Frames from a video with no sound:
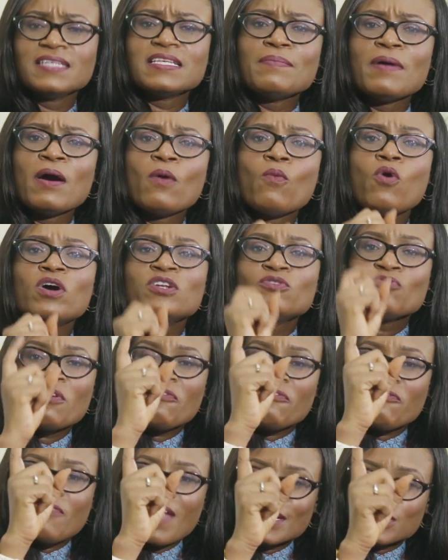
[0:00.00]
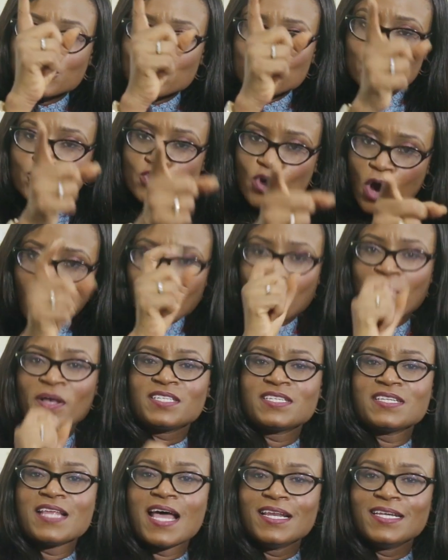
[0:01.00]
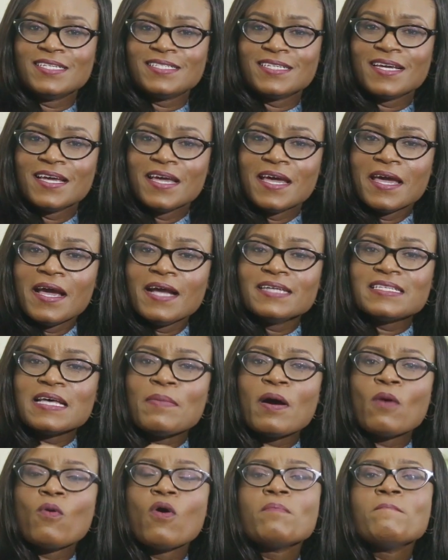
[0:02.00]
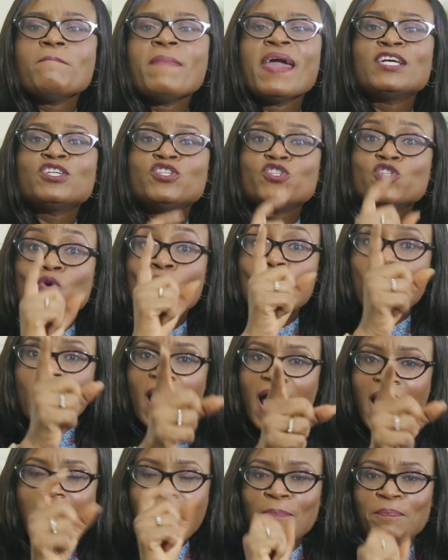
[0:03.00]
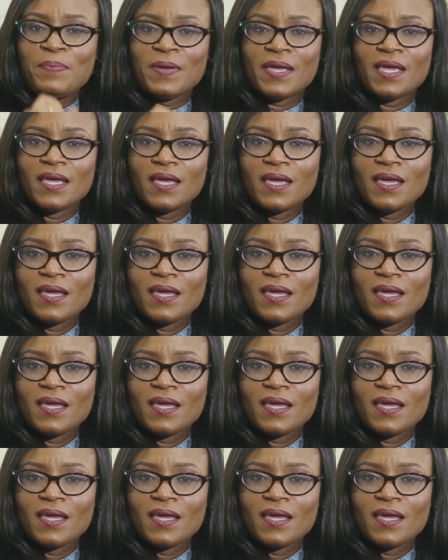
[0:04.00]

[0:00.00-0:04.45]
It's about what reflects your personality. It's about what makes you happy.